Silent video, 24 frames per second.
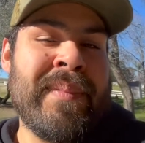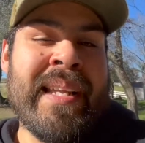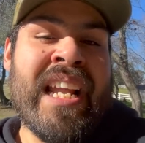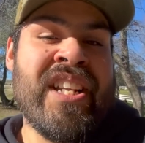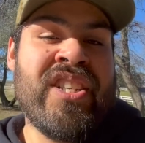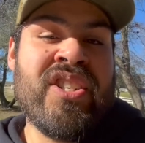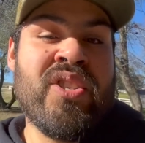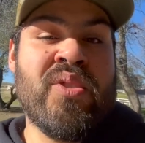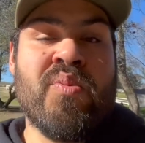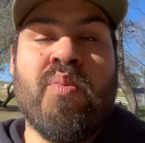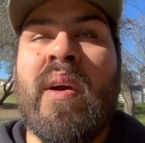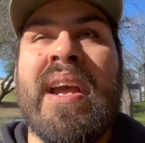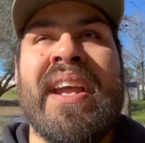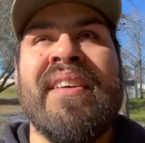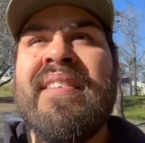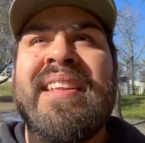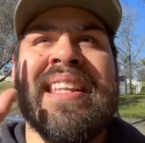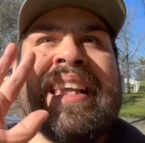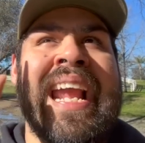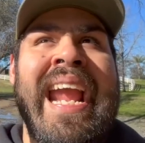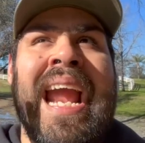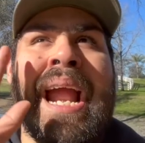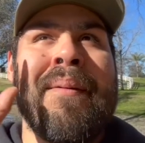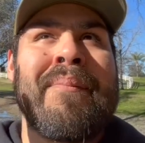I just wave at
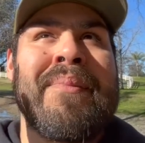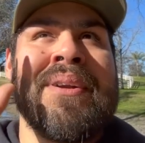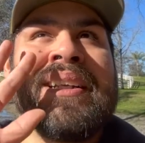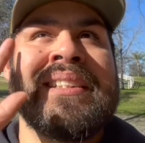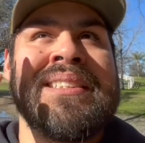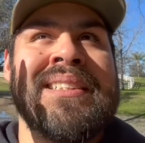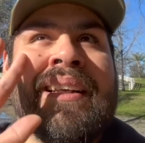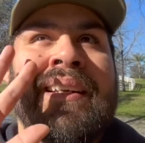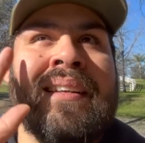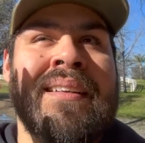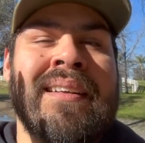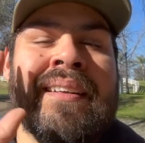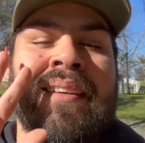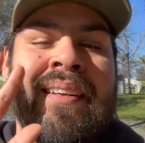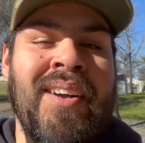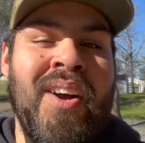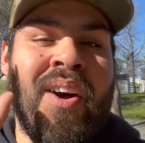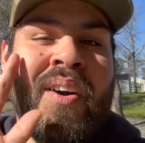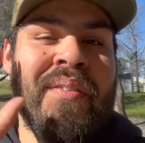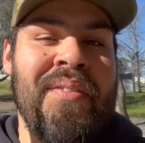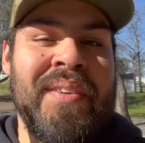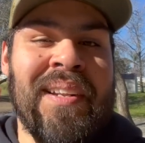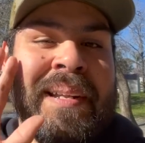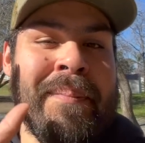the cameras.
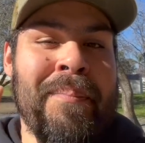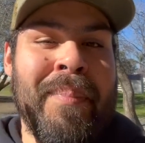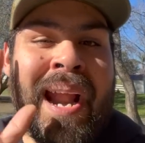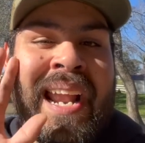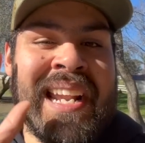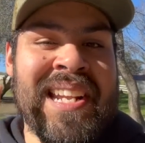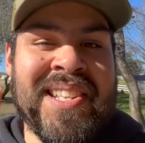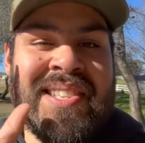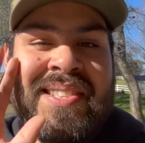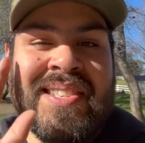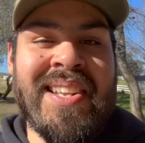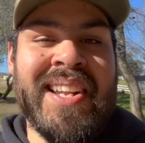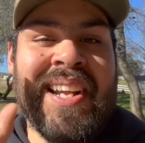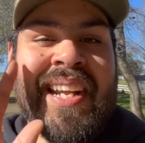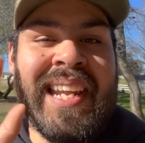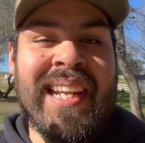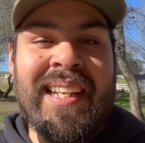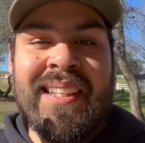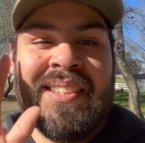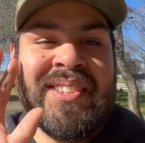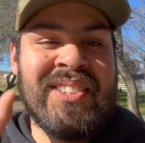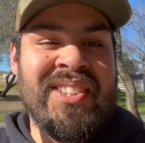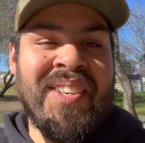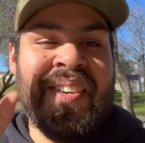Hopefully Brandon's
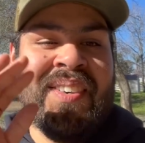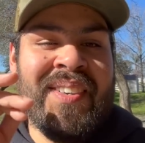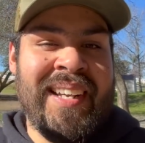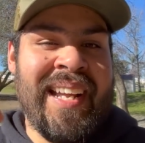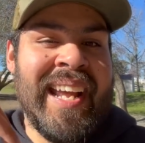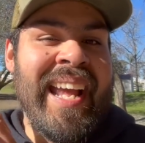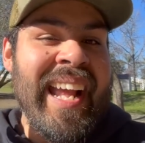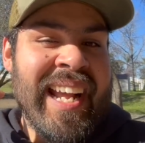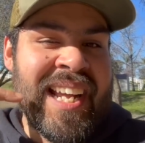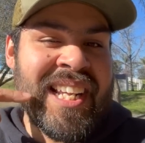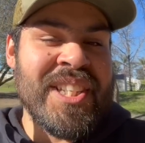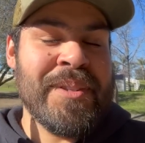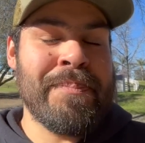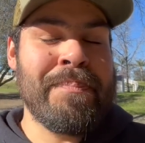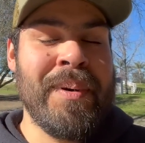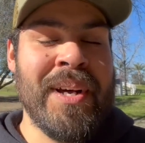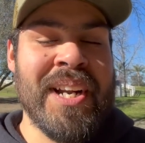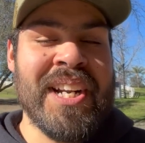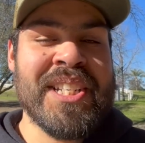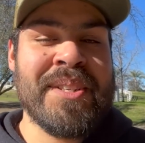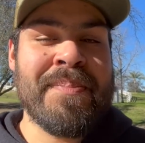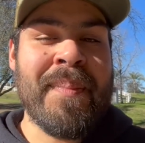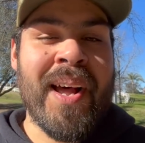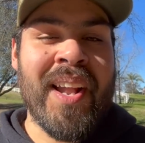looking so it can
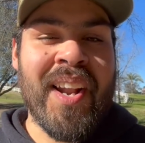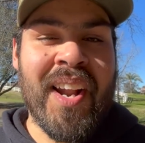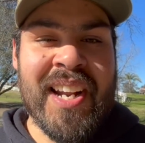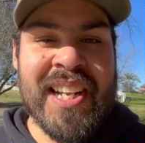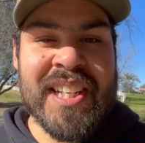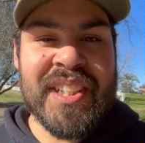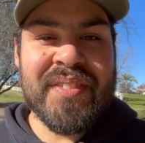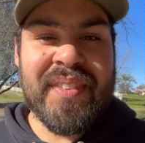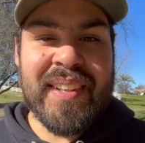put a smile on his